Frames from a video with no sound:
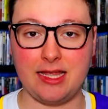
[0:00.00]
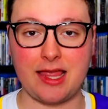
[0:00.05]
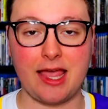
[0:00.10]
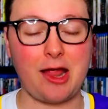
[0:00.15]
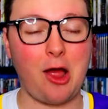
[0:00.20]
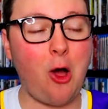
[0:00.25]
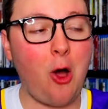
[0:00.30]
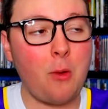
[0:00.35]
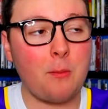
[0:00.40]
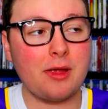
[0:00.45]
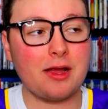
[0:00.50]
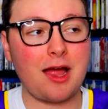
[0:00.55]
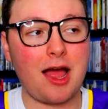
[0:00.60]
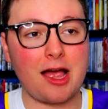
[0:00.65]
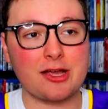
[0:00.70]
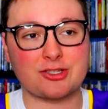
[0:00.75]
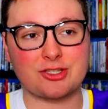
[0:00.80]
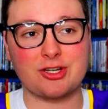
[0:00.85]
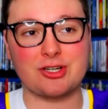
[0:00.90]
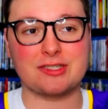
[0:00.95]
Like, oh my
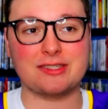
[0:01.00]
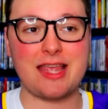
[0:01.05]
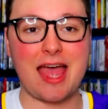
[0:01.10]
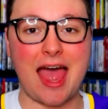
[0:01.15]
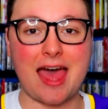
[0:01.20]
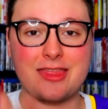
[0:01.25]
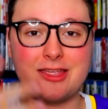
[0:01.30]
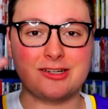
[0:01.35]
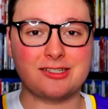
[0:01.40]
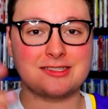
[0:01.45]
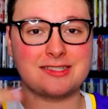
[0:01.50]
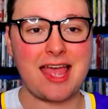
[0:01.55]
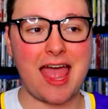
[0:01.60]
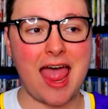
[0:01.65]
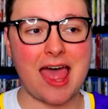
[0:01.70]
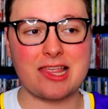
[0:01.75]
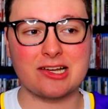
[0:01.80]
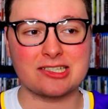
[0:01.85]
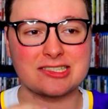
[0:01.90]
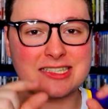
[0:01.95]
gosh, there's that, there's
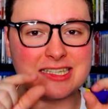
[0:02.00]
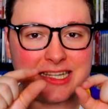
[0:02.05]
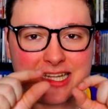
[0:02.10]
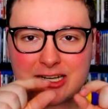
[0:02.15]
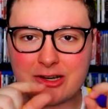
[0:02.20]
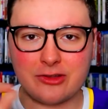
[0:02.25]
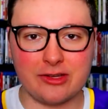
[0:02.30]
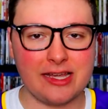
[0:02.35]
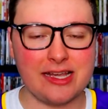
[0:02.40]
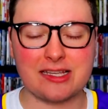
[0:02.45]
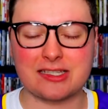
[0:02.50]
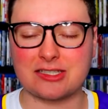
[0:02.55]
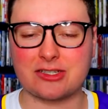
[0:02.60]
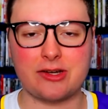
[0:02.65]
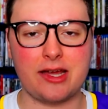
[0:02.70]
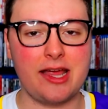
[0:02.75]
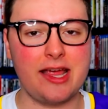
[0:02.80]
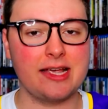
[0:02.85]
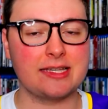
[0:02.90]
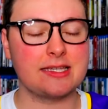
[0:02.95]
that. There's little Easter
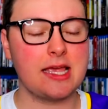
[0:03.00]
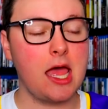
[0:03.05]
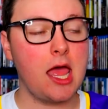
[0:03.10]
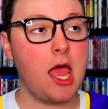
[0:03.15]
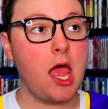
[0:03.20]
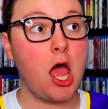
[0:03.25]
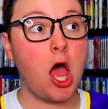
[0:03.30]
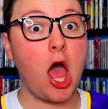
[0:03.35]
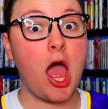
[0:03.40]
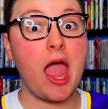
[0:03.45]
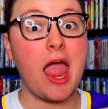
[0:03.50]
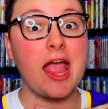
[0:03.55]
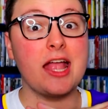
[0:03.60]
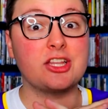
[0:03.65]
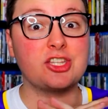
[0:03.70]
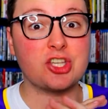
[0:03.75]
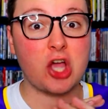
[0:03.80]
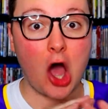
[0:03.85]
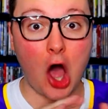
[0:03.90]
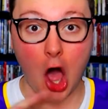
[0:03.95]
eggs, a
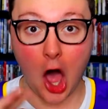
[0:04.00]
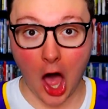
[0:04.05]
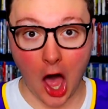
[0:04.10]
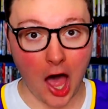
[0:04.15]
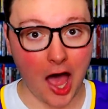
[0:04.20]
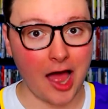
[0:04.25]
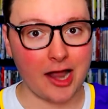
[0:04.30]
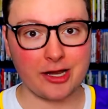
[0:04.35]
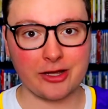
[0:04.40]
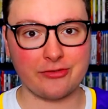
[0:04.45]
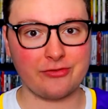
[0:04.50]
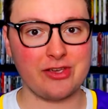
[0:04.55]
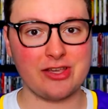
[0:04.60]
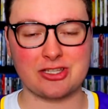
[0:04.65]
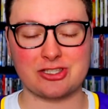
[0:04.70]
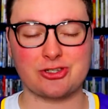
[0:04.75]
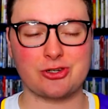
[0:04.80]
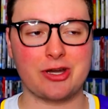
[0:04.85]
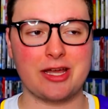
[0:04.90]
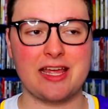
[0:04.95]
ton of
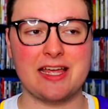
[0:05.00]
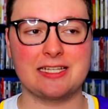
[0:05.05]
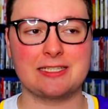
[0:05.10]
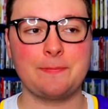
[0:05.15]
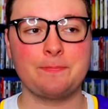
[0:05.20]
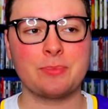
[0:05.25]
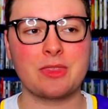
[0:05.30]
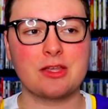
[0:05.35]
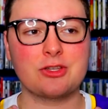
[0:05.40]
Easter eggs.